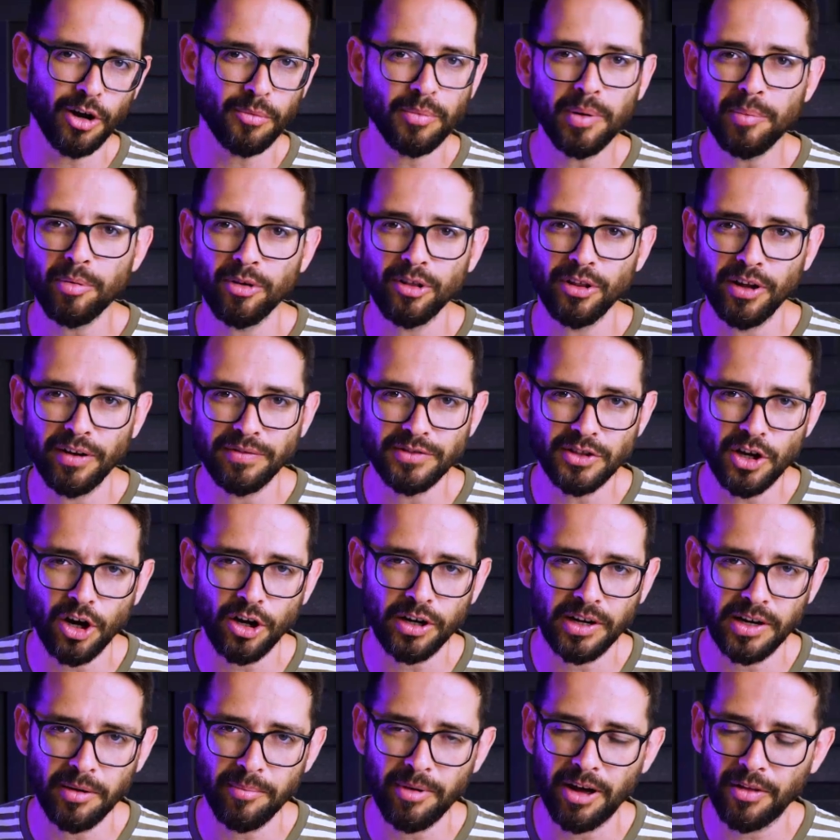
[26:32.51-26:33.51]
People love
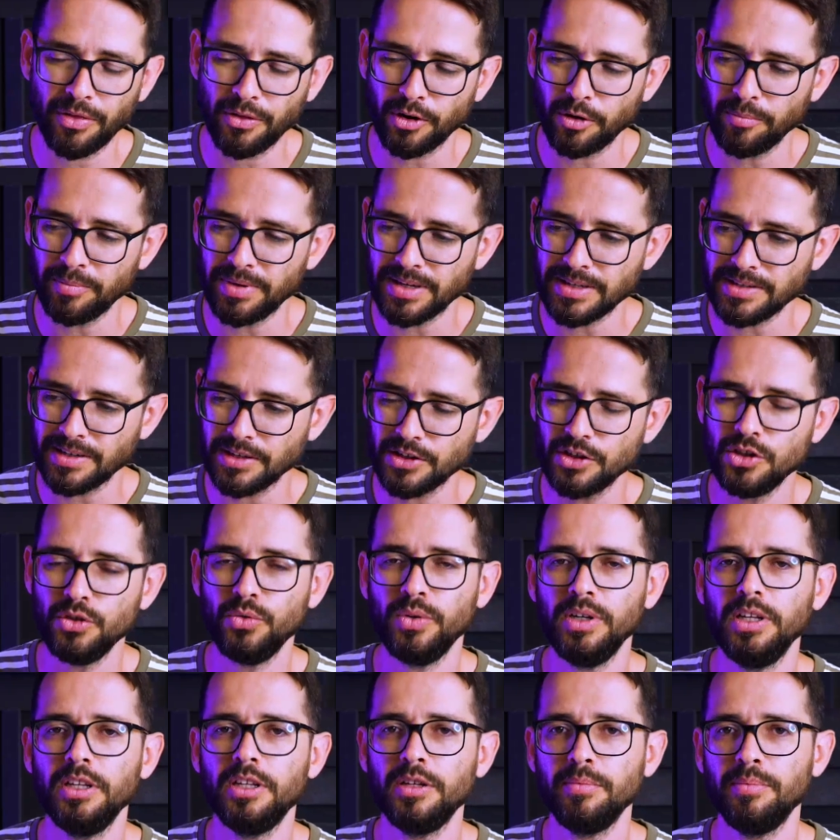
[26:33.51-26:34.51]
talking about their business. You
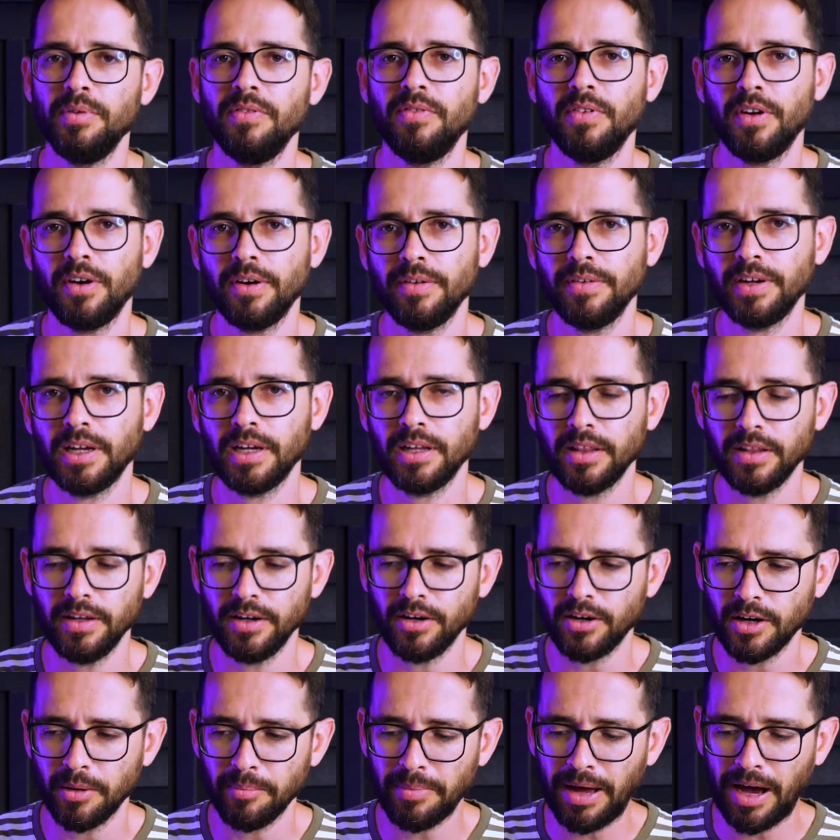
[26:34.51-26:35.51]
need to be very
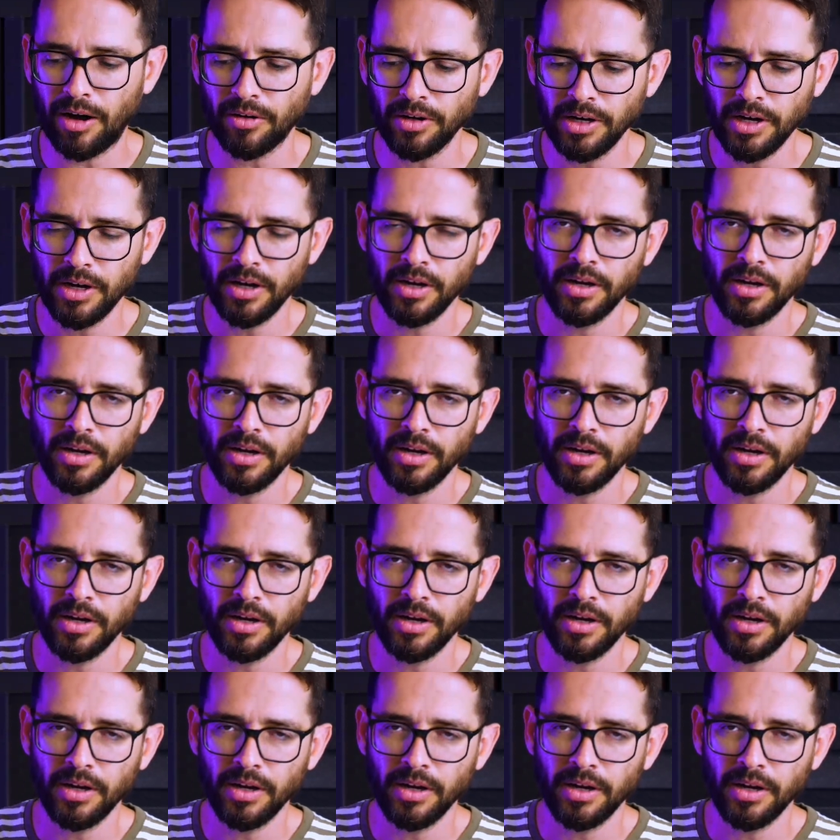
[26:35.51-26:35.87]
clear about,